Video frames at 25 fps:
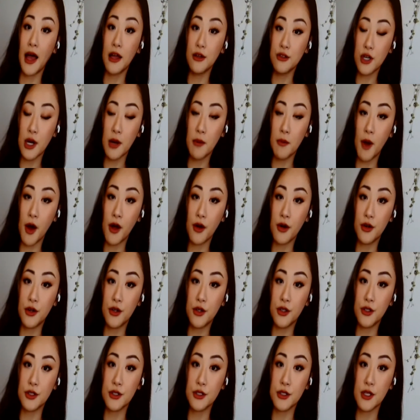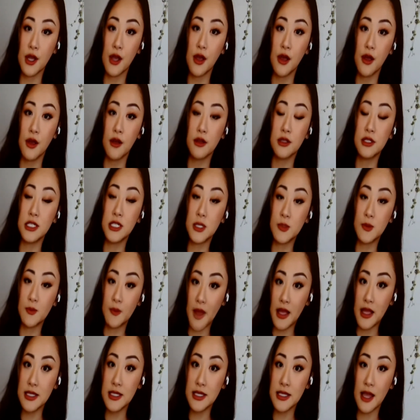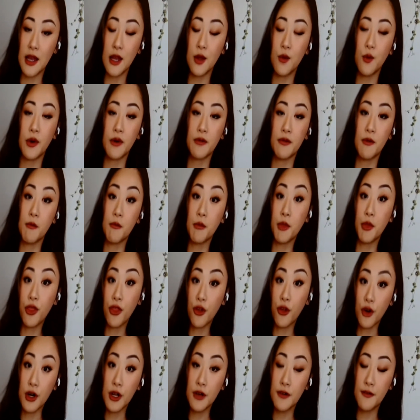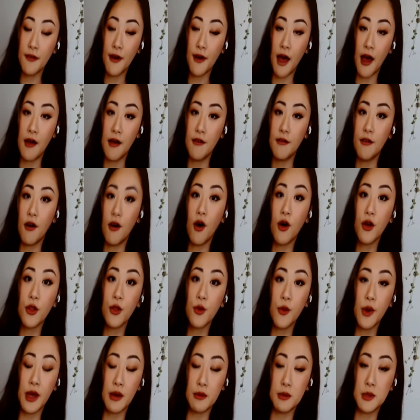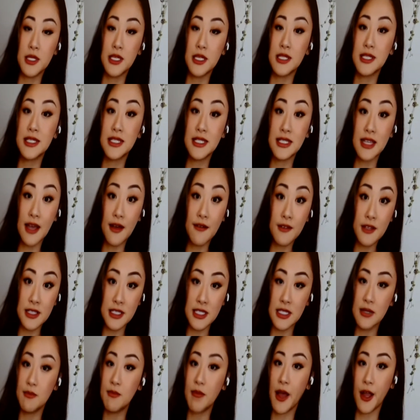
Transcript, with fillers: Eye drop bottles dispense anywhere from 35 all the way up to 70